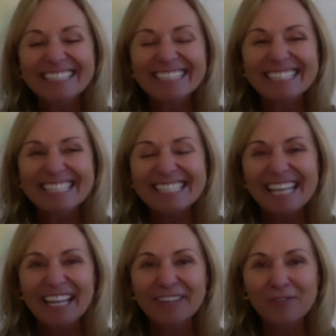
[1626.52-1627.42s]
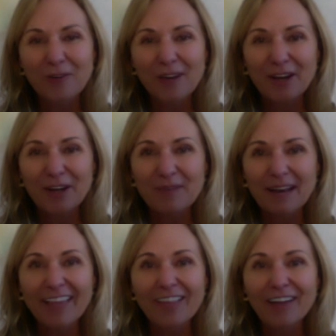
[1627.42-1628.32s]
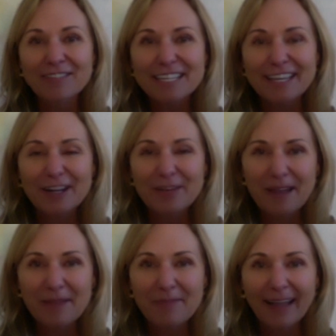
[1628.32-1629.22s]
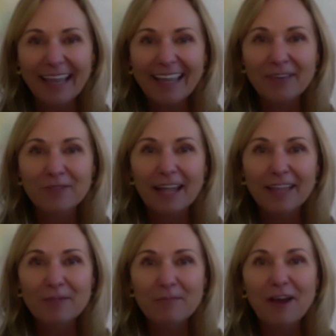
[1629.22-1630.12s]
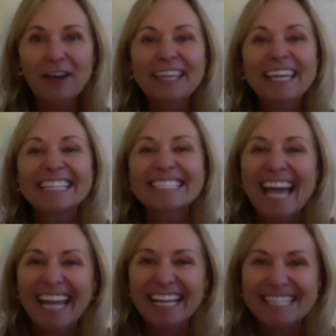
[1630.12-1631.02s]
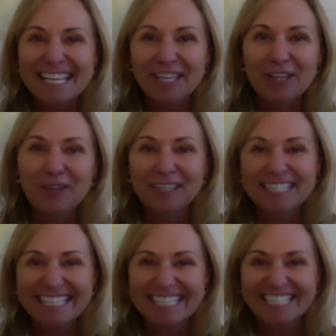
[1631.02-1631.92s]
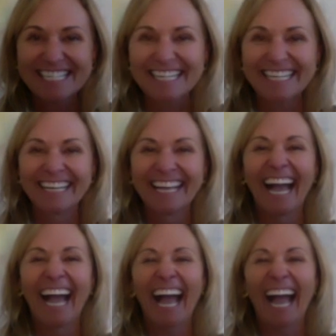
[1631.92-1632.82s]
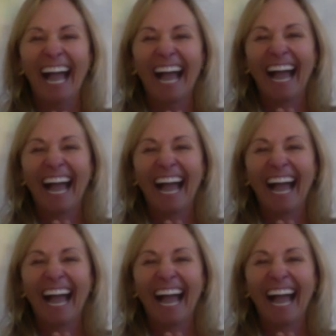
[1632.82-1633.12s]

this is kind of weird, but I love to get on my bike and ride the parking decks at UNCG. Mm-hmm.